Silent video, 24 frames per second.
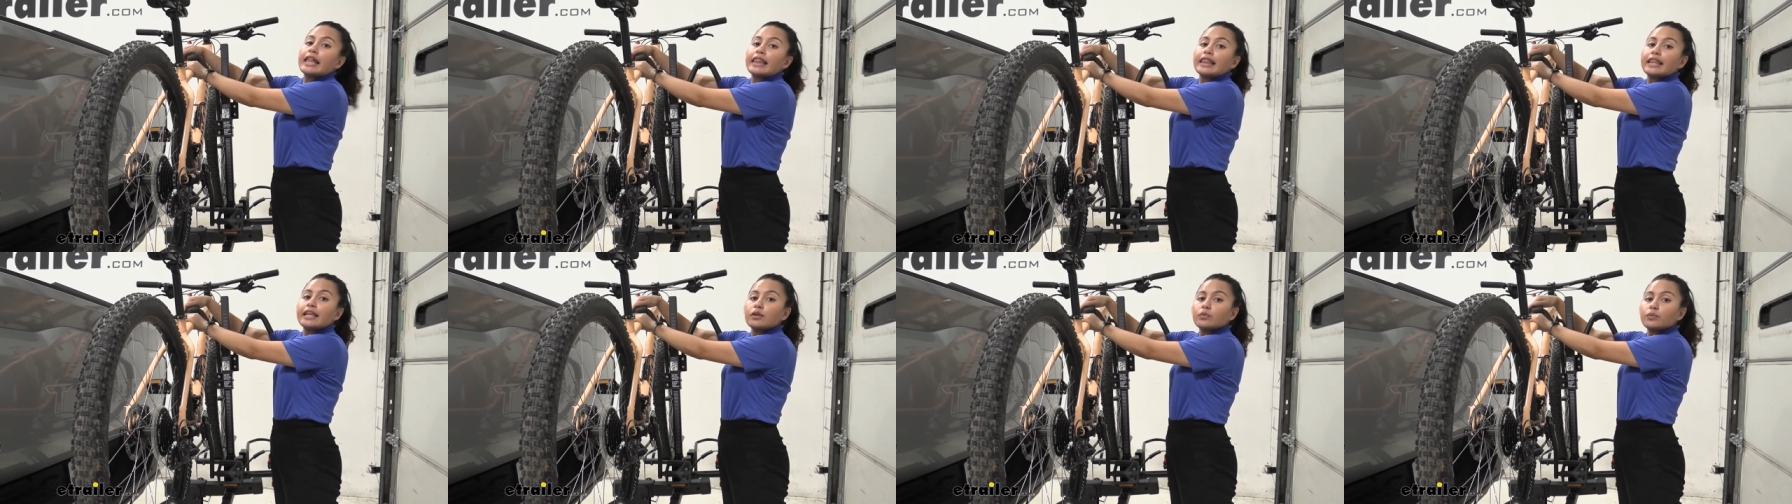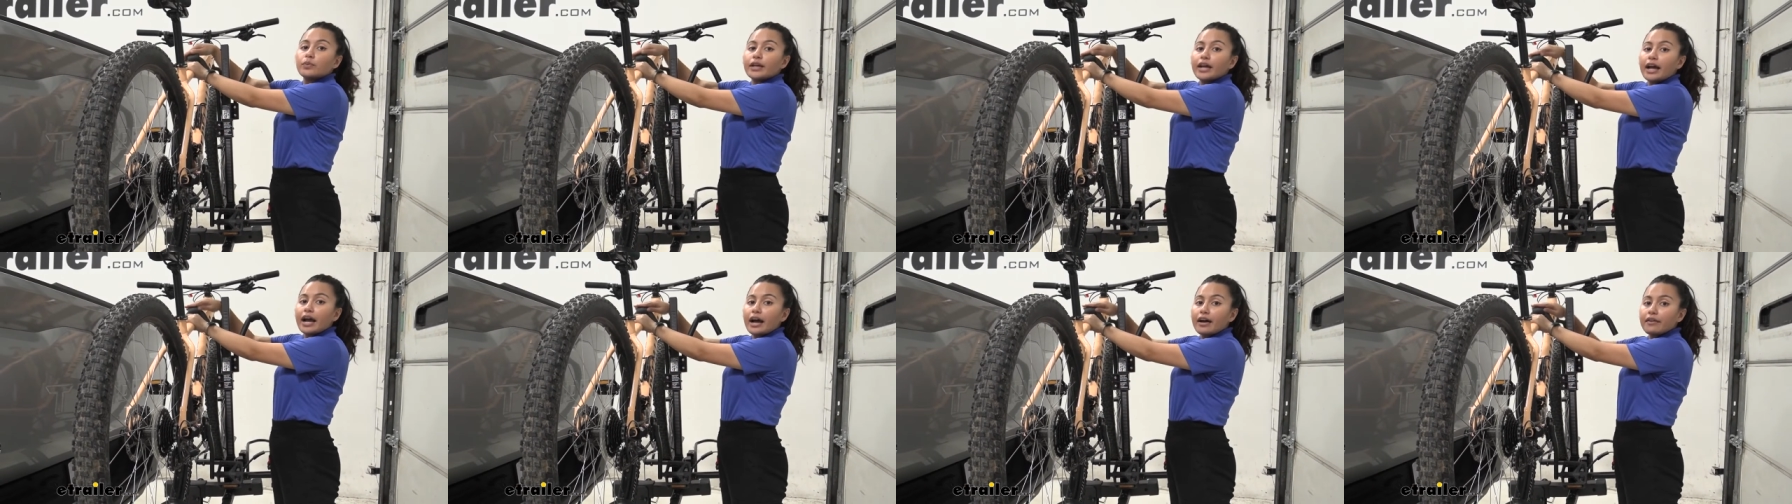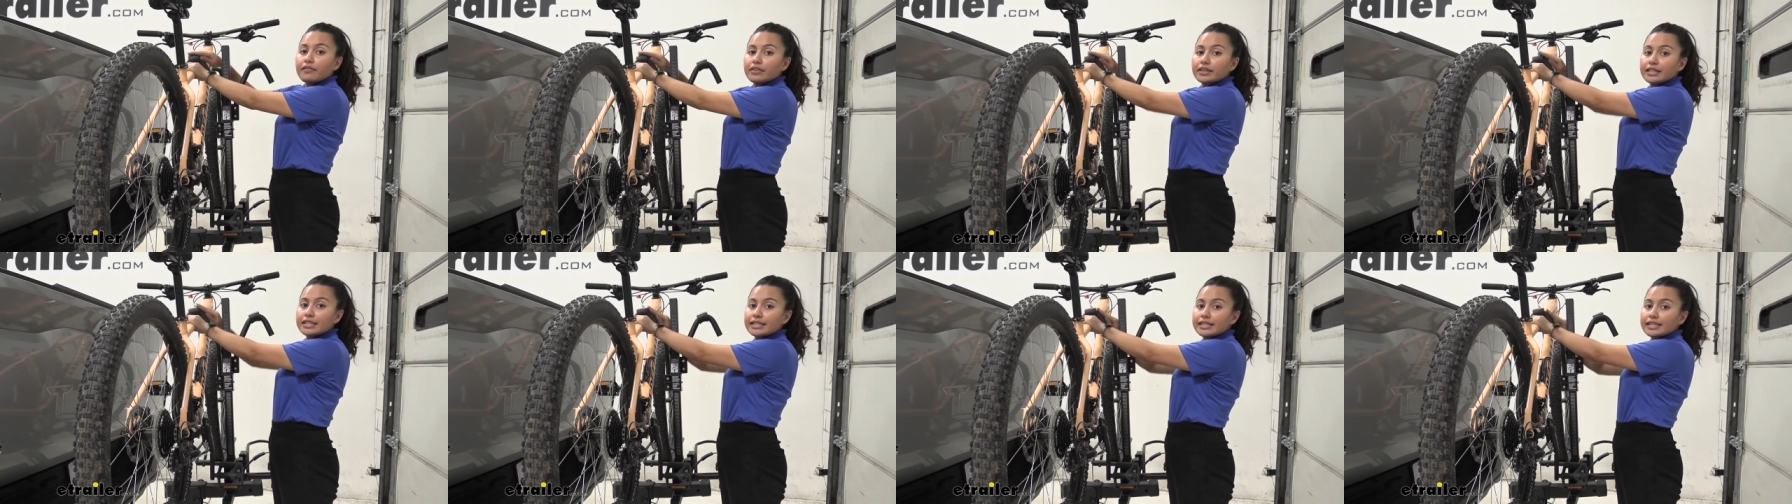Then we
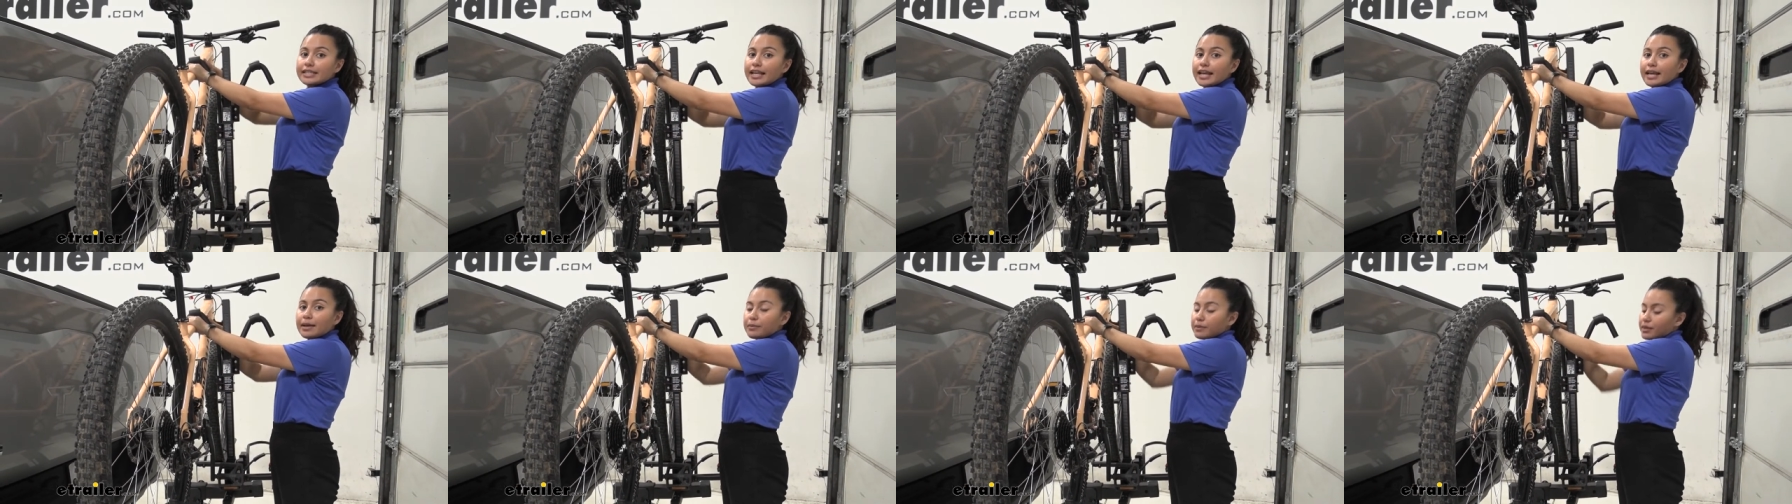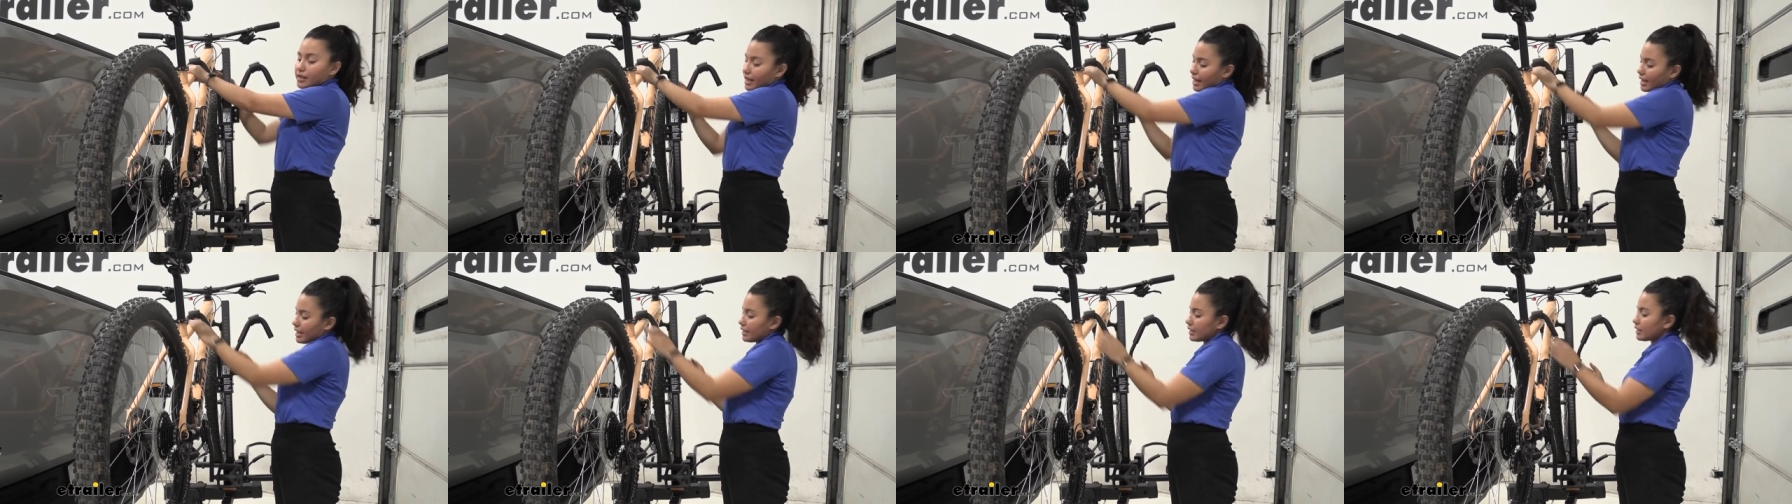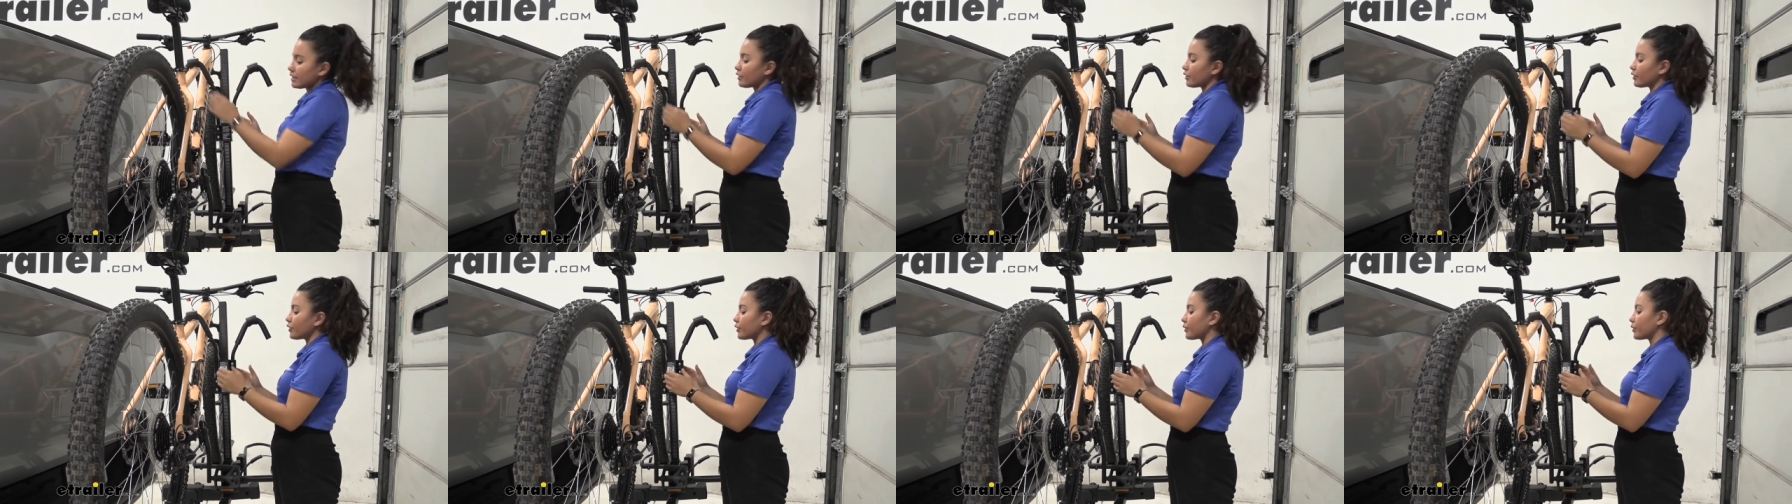have the
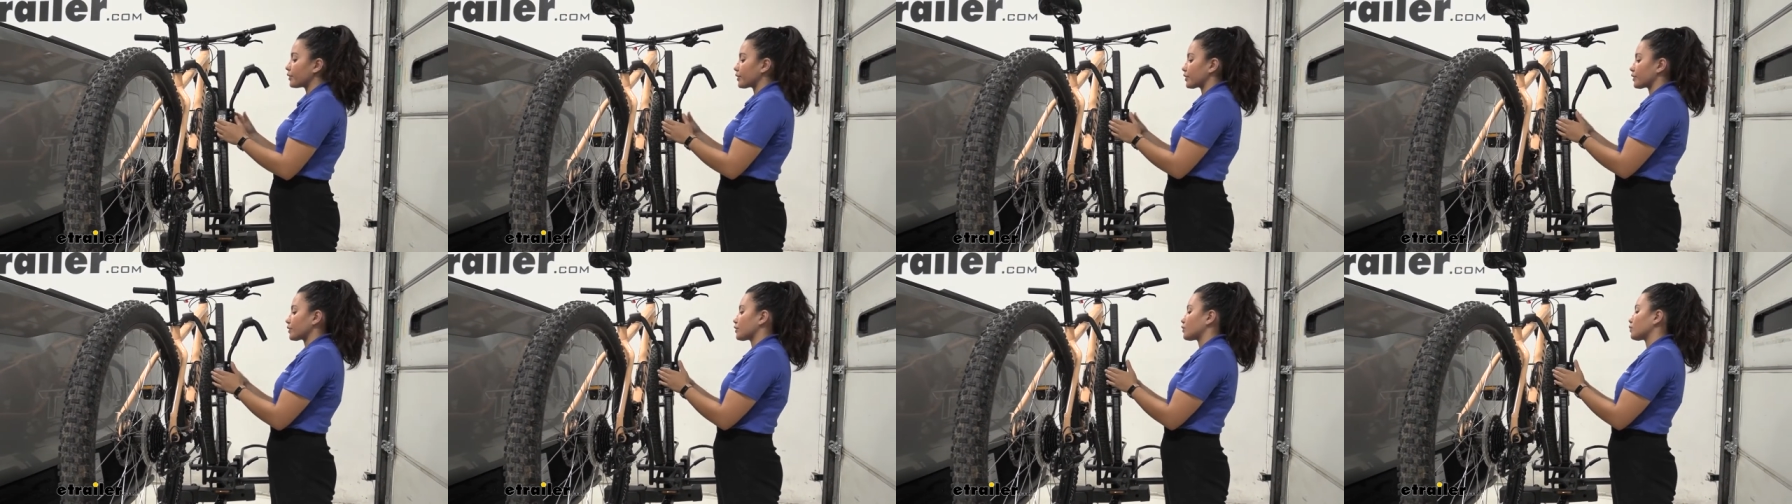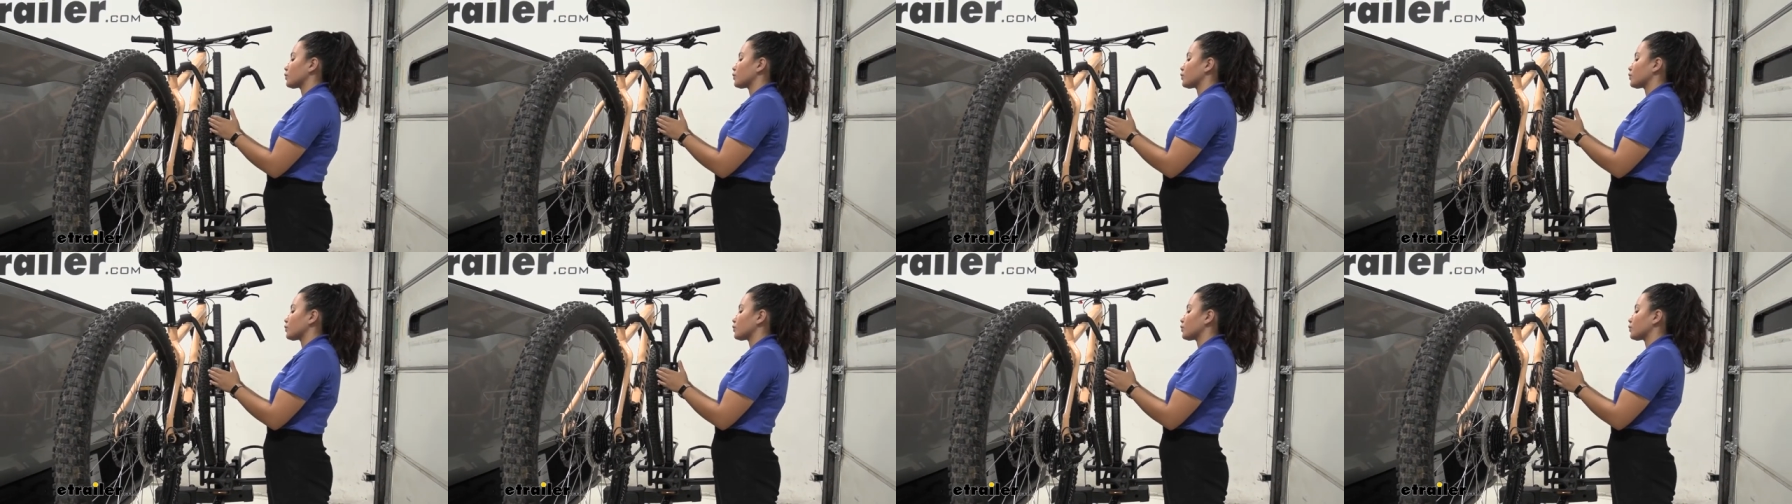stabilizing hooks.